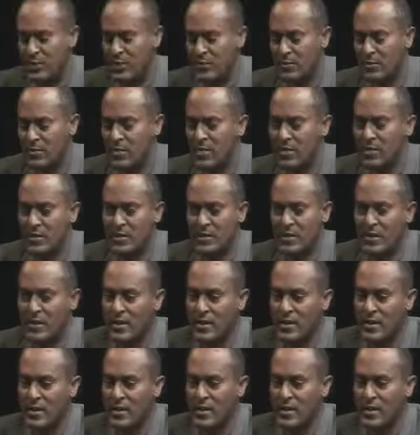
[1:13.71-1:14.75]
been
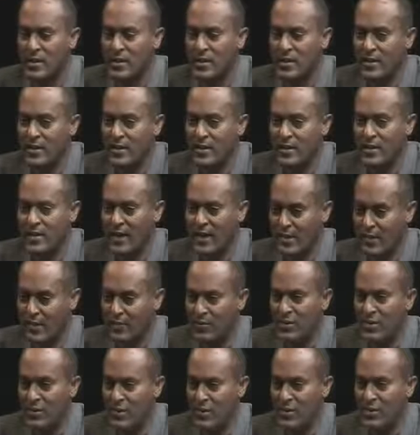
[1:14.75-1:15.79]

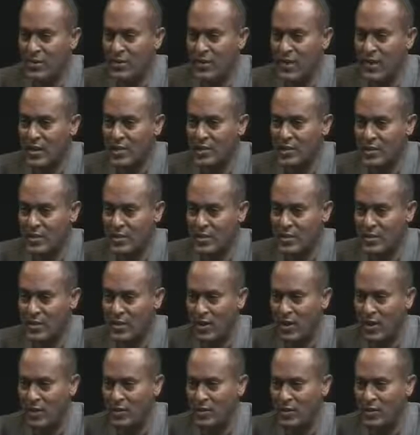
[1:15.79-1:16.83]
11 years now since they
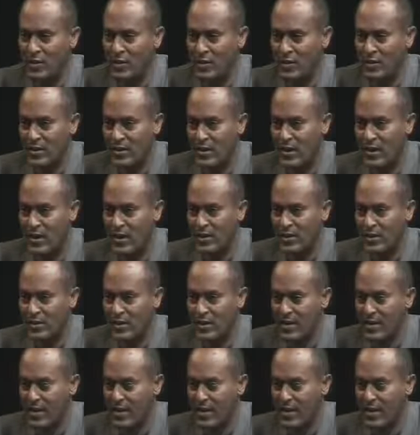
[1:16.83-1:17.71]
launched it in Canada,